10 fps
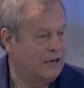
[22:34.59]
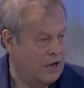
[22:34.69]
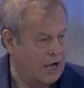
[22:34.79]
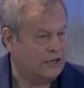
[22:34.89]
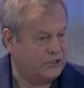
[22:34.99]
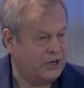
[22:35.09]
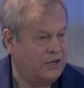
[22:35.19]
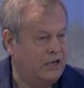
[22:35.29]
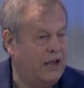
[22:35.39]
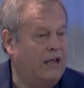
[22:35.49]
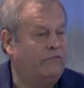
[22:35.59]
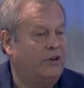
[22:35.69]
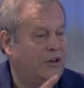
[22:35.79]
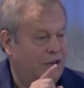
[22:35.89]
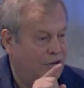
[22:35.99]
God said to David,
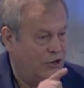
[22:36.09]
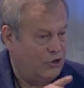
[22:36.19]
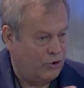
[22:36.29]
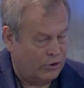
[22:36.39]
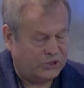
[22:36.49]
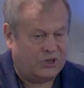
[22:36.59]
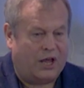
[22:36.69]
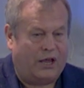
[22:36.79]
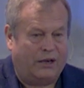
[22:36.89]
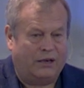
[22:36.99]
your son